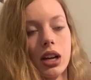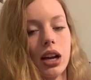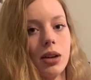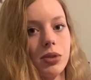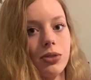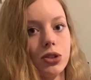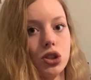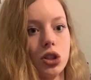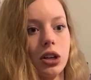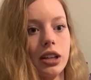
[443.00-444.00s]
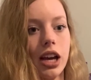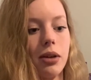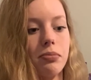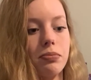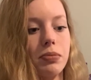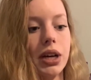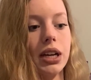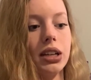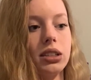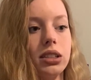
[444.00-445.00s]
I'm not for sure on that,
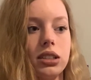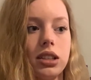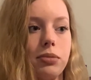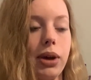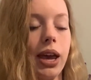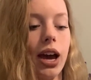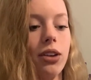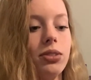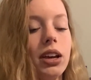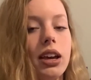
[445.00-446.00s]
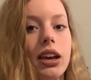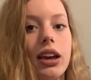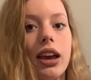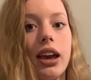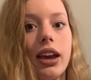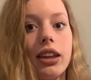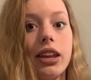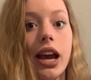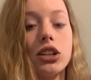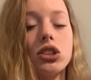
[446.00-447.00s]
but they may have. And
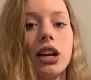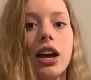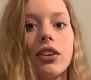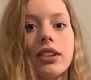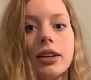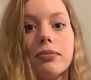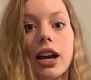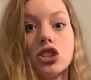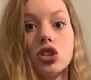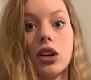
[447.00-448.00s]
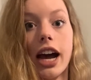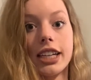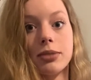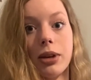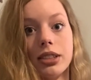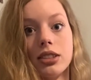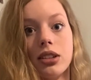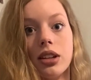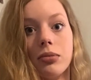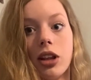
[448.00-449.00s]
they actually have like magical aspects to
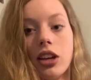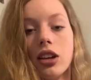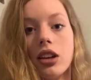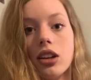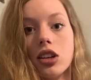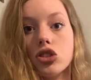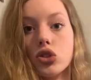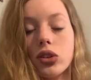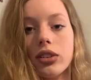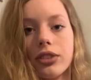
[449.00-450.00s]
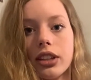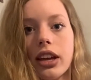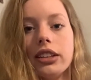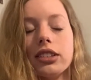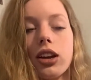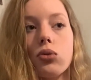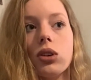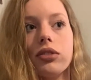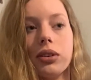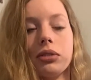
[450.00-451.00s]
them. They can control different things, like
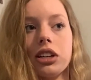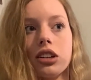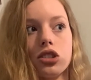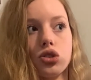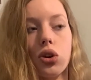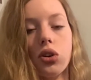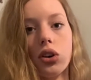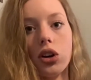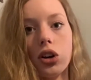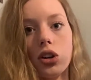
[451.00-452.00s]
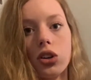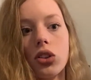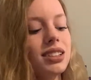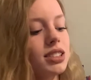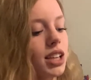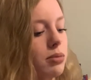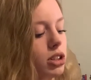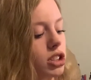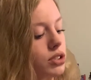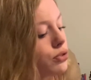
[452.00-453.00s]
one of them can control Earth. Some are
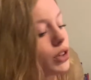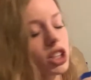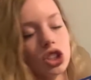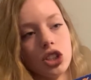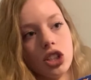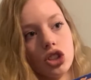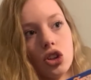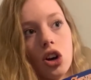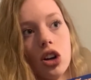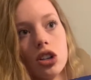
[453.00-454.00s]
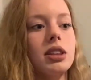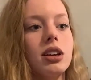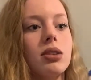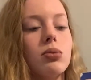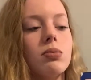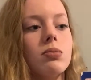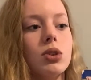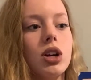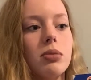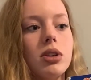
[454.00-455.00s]
just freakishly strong. The
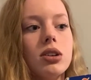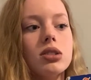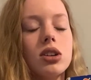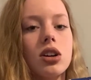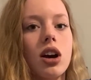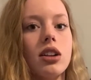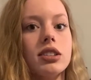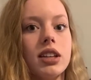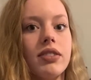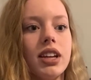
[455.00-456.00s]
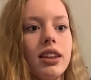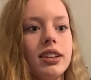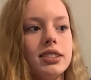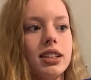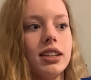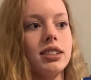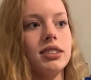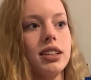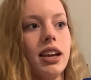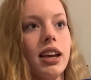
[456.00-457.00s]
criminals are called the 7 Deadly
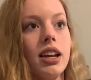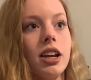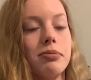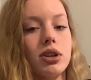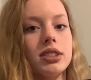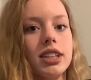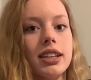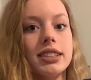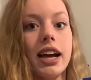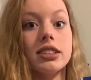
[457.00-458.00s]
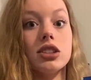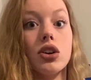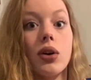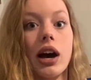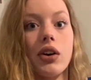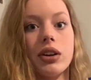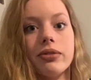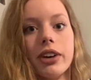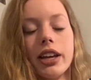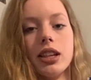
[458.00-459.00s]
Sins, and a princess has to go out
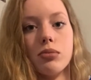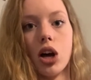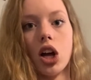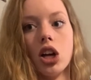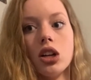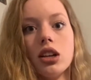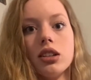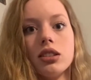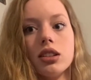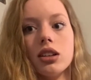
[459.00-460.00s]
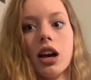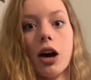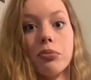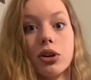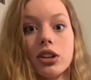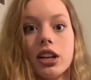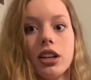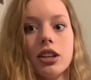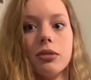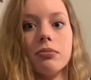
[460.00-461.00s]
and find them all to help her
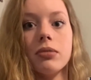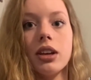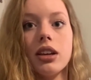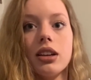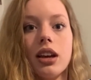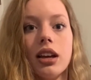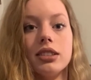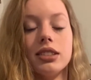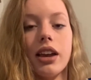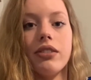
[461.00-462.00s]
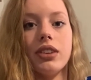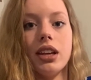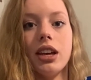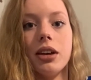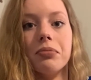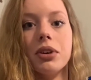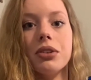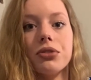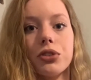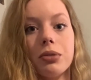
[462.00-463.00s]
kingdom and save them
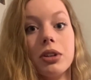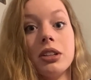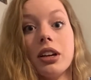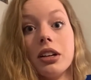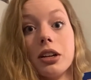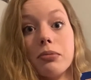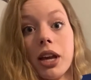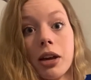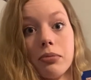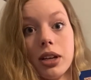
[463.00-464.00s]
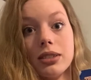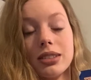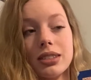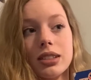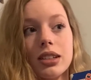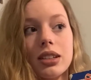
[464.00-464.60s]
from the 10 Commandments.